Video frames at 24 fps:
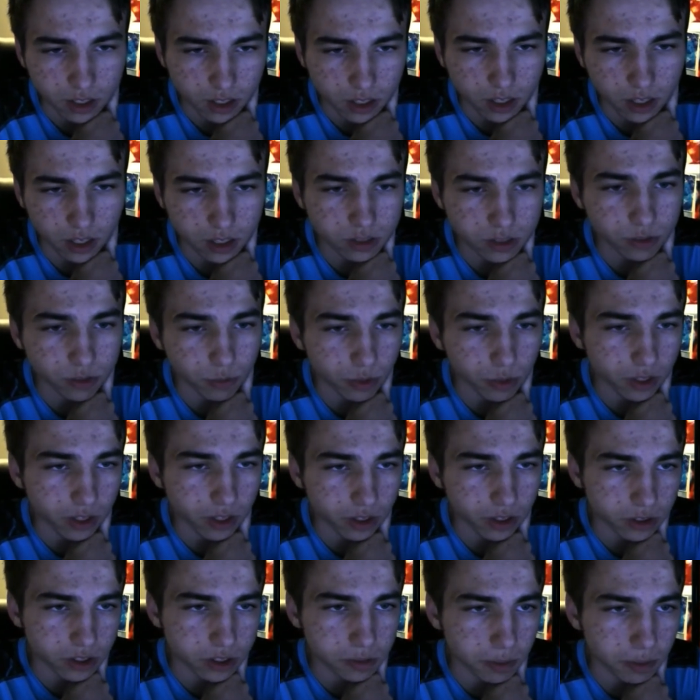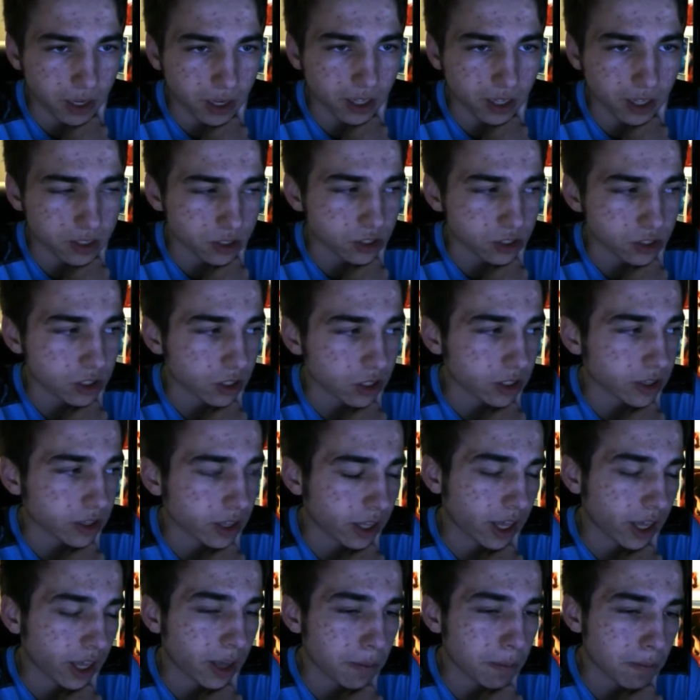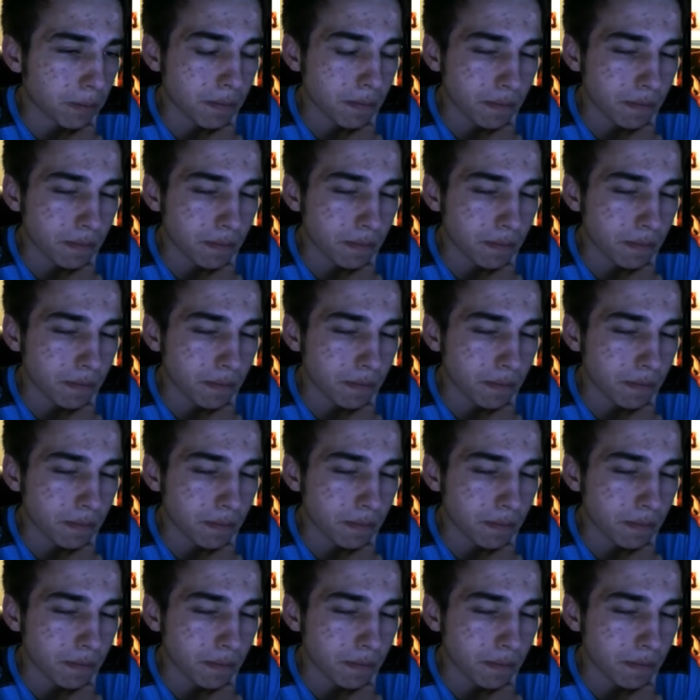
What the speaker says: is a really good spot to start the game